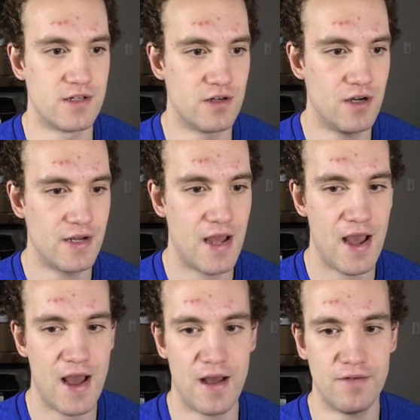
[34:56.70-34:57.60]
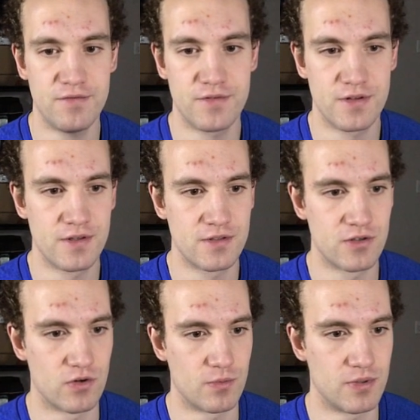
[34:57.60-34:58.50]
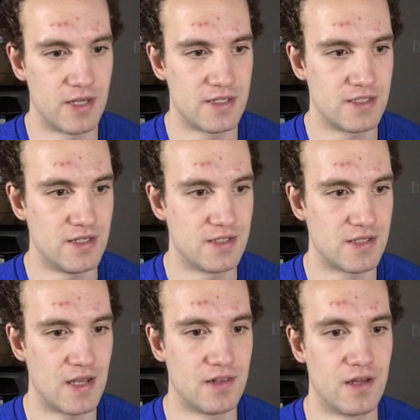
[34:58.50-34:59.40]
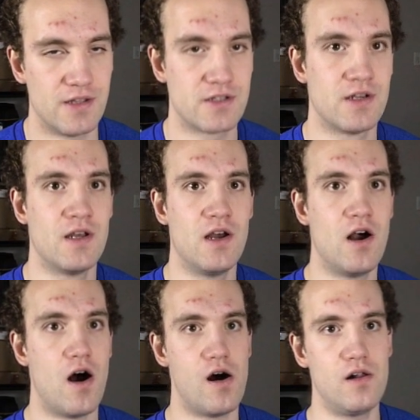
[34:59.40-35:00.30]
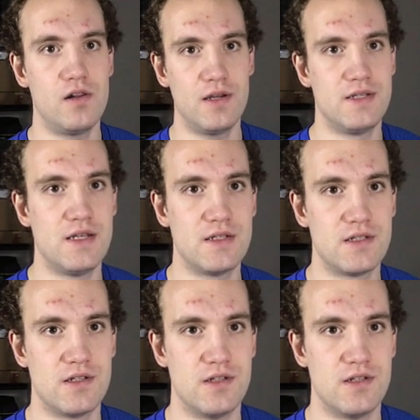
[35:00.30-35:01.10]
not have to replace these headlights. All I needed to